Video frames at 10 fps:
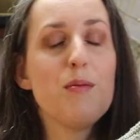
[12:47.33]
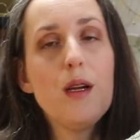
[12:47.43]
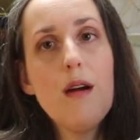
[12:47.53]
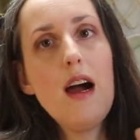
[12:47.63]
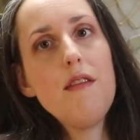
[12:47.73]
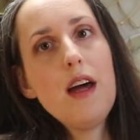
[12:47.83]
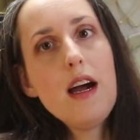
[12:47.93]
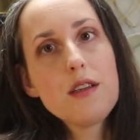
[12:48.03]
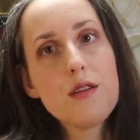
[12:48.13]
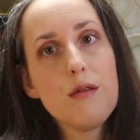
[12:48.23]
but you have that
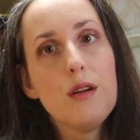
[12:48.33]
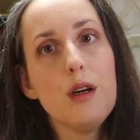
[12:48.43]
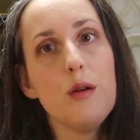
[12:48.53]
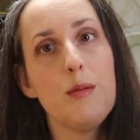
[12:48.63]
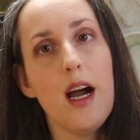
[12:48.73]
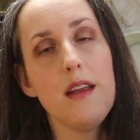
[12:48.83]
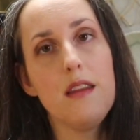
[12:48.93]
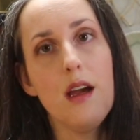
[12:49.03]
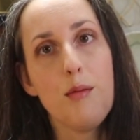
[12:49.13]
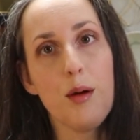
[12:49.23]
extra room at
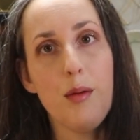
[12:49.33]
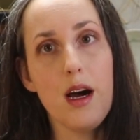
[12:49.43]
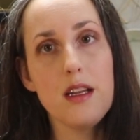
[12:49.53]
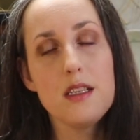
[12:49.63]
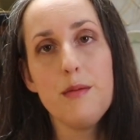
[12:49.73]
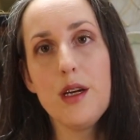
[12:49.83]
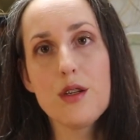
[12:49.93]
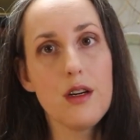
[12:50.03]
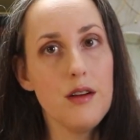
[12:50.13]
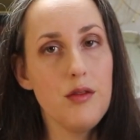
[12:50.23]
the upper body to make
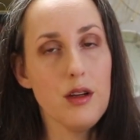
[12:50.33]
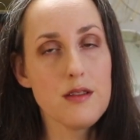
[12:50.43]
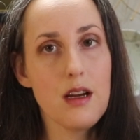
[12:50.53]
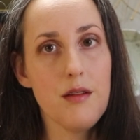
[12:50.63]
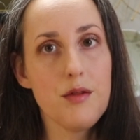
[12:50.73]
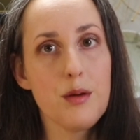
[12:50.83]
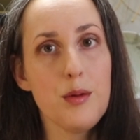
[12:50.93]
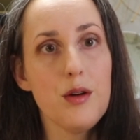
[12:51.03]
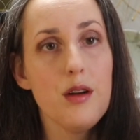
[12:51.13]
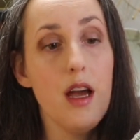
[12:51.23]
sure it feels
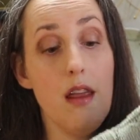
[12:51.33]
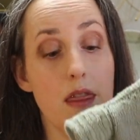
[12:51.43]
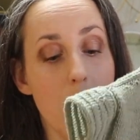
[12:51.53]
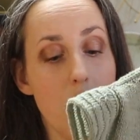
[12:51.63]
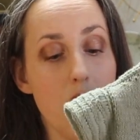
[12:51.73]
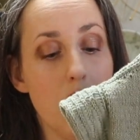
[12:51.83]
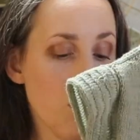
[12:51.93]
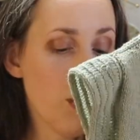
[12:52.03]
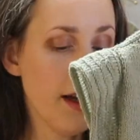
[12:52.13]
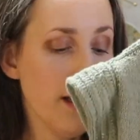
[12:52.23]
comfortable. And then you
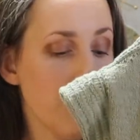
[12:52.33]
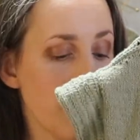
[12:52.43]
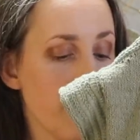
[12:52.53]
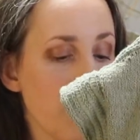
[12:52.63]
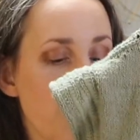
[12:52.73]
work even for a